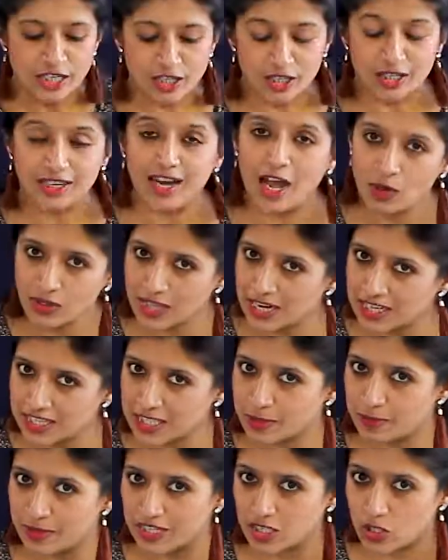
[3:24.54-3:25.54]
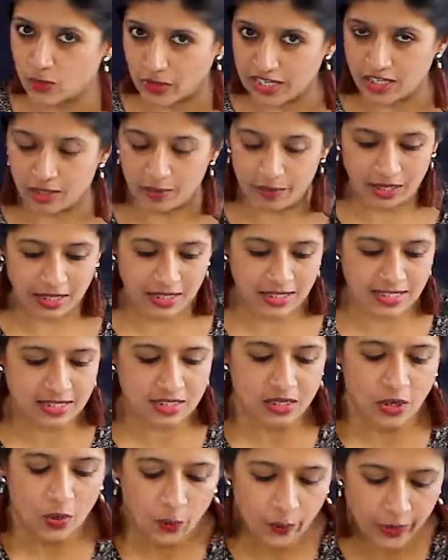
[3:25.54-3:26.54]
So now that it's been 20
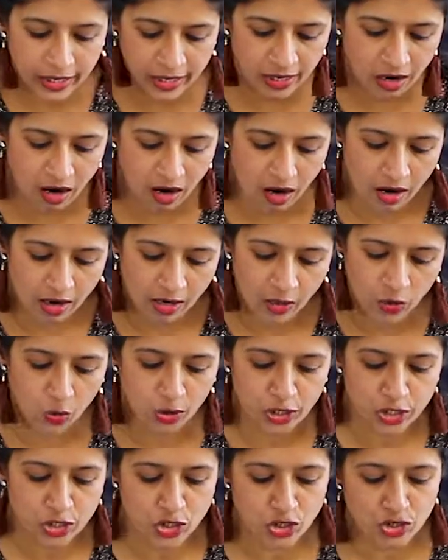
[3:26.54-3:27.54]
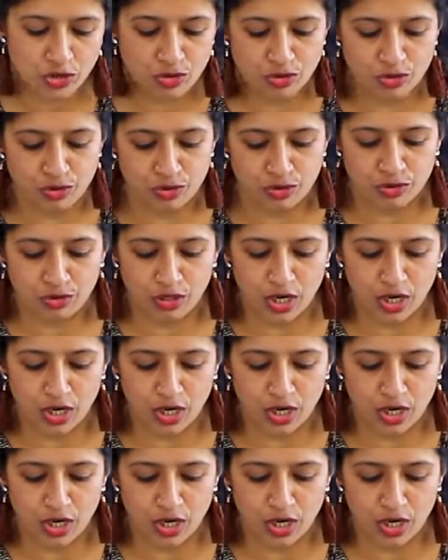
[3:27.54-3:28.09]
minutes, we are going to